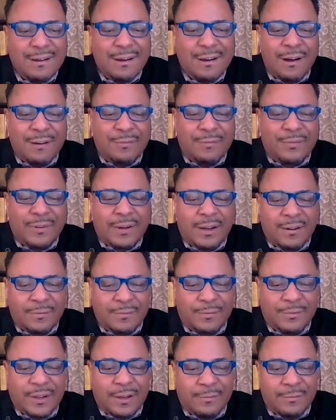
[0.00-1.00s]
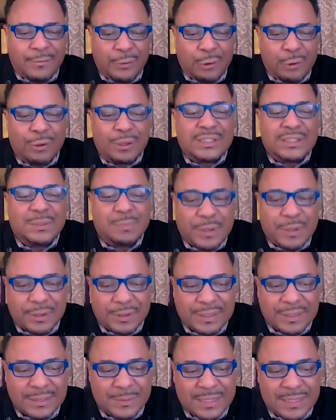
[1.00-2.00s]
of your
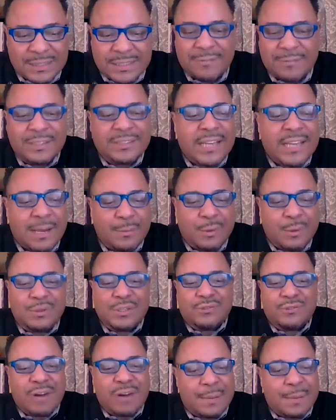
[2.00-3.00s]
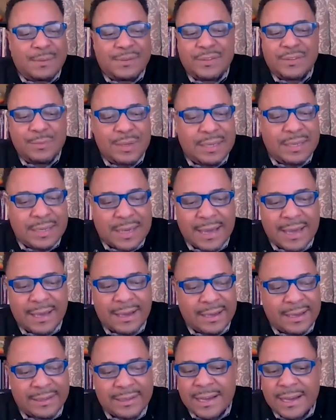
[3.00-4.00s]
experience, because every time you describe it to me,
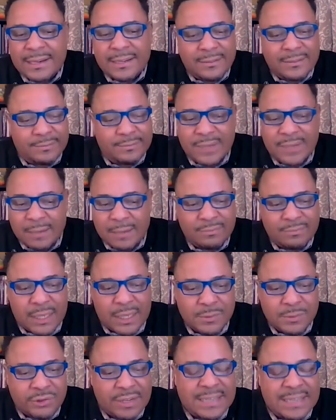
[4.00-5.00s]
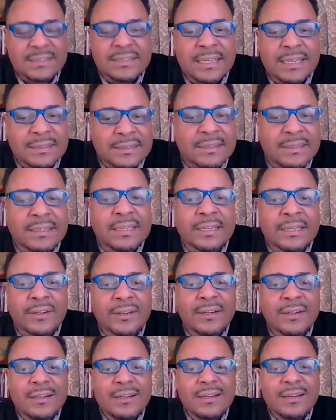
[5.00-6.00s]
I'm transcended
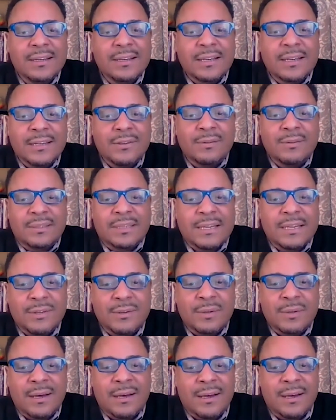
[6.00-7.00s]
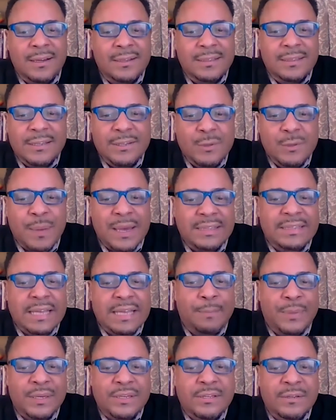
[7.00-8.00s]
there. Can you paint
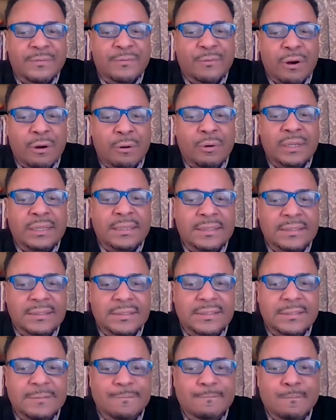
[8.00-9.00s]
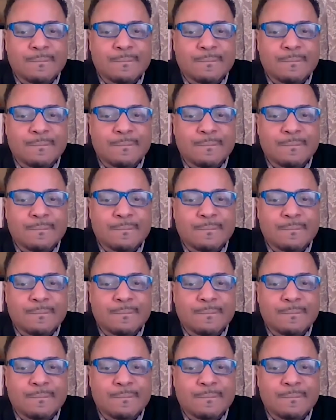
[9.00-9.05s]
that picture for our audience?